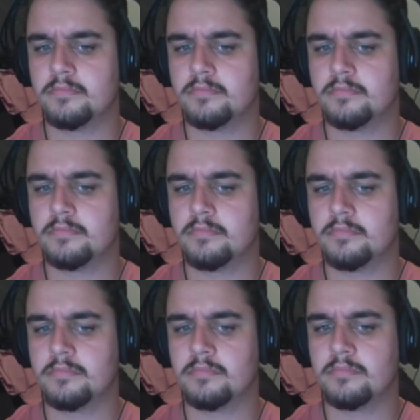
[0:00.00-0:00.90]

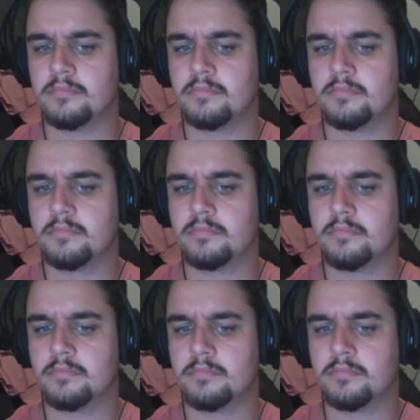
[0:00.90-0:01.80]

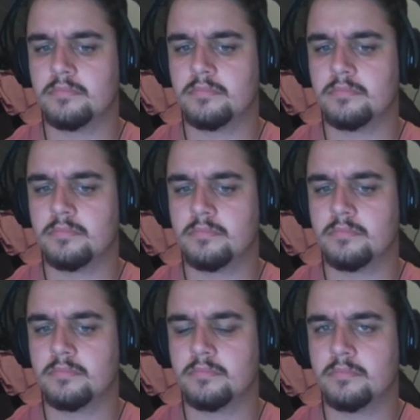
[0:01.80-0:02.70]

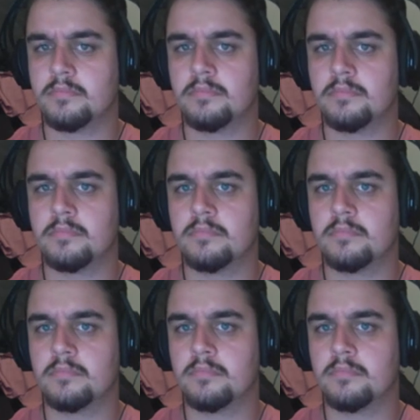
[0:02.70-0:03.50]
This person isn't speaking.